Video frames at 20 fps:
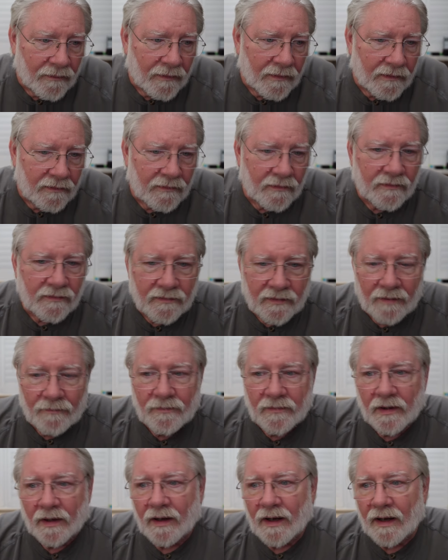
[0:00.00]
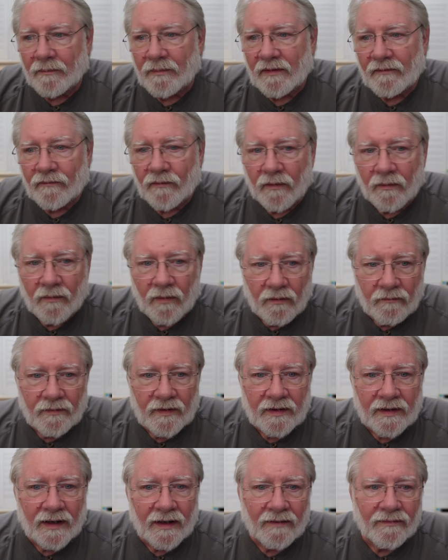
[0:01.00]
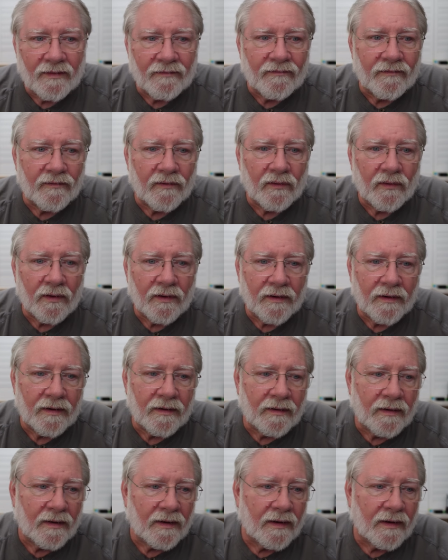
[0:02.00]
So sometime before moving down to Florida,